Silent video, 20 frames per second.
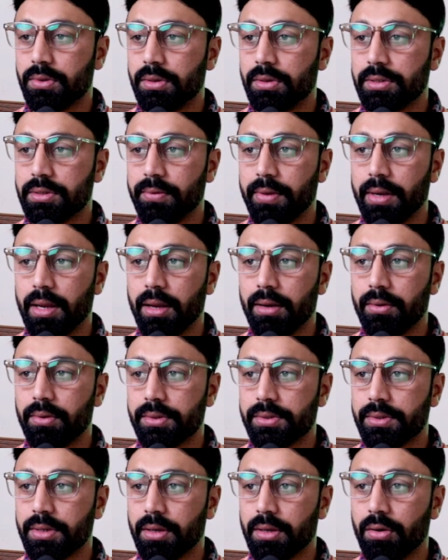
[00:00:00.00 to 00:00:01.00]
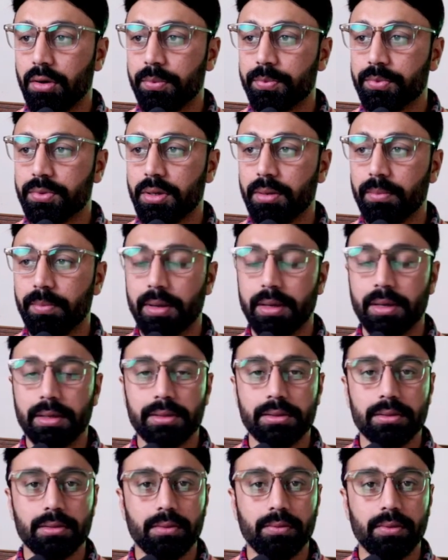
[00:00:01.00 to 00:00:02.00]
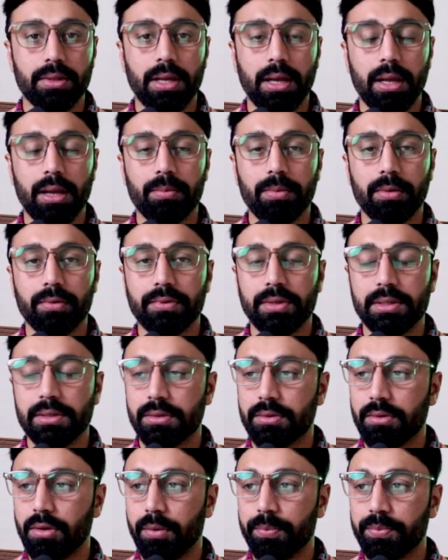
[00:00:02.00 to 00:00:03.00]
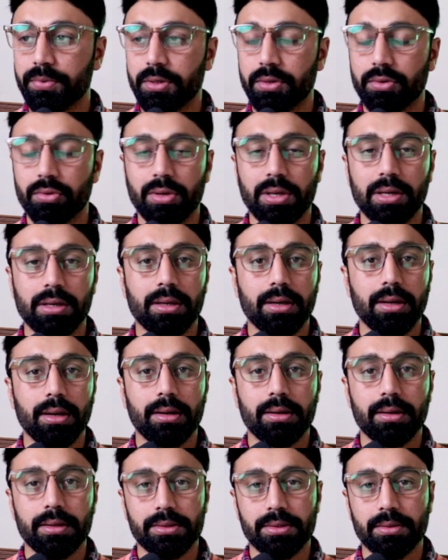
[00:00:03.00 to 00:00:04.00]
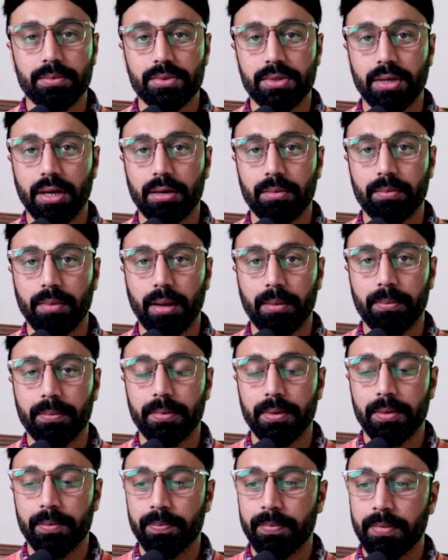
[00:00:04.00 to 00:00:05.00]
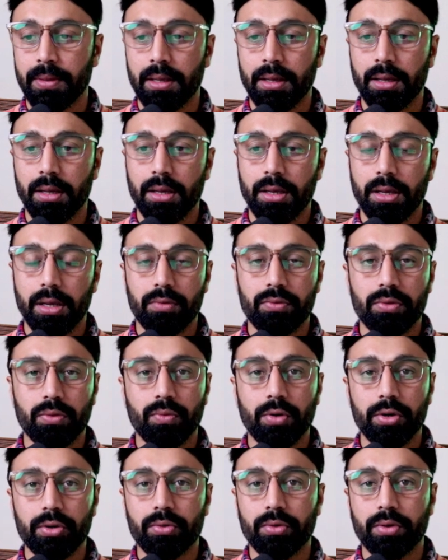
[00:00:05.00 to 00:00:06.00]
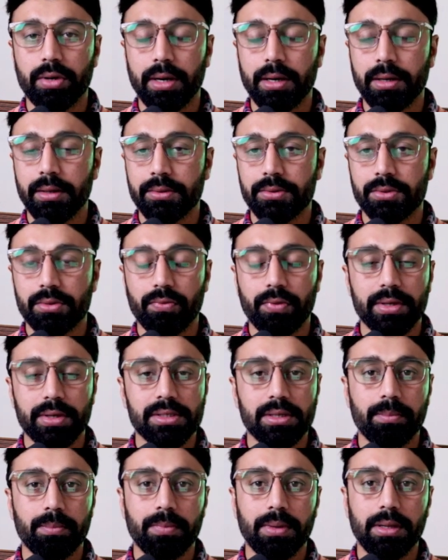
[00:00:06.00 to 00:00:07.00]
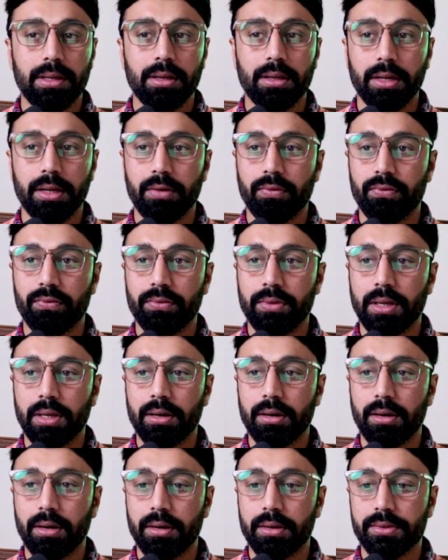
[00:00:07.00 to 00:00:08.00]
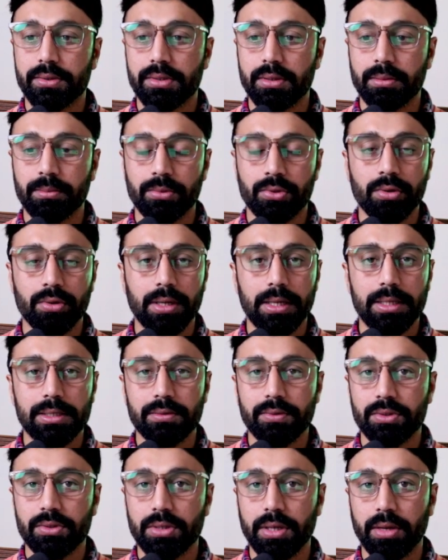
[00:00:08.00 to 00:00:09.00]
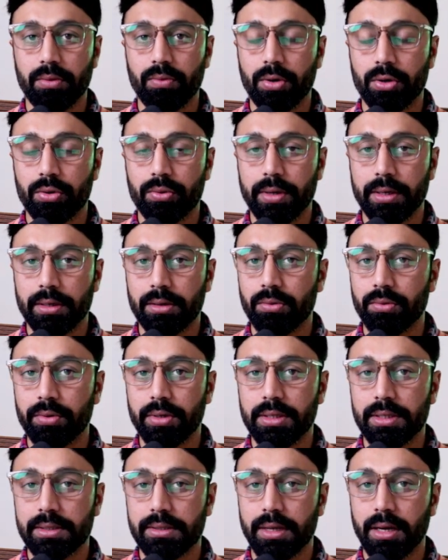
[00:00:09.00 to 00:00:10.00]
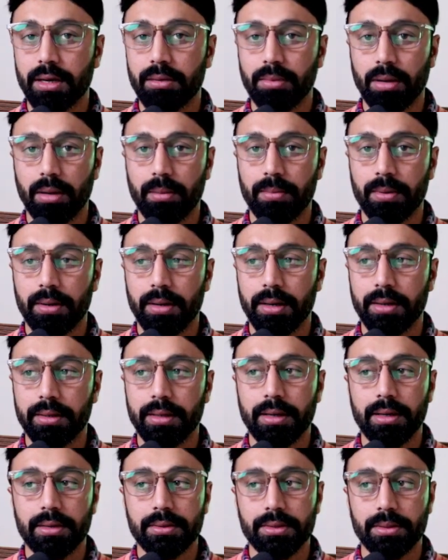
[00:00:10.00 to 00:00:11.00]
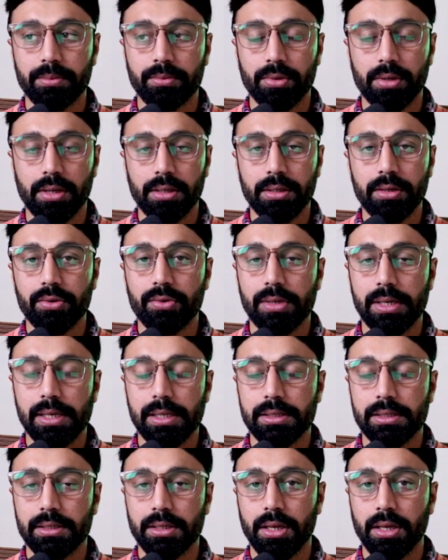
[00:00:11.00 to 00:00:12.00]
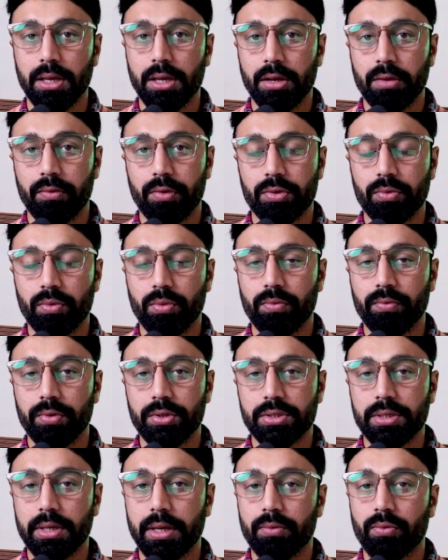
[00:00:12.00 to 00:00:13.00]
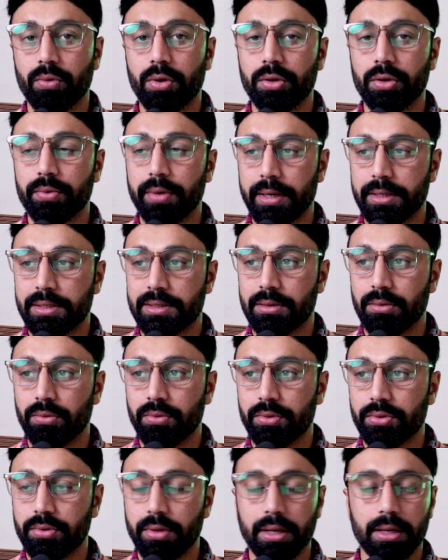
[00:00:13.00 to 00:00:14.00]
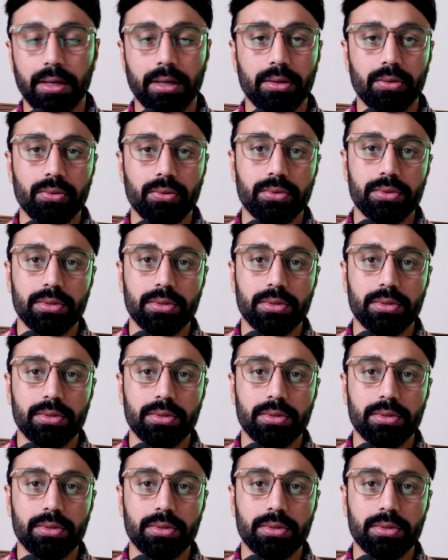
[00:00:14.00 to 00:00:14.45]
very interesting option, because with the help of this option you can create custom sitemap if you want to create. So for example, if there are some URLs which I want to include in the sitemap, and there are some other URLs which I want to exclude, so I can use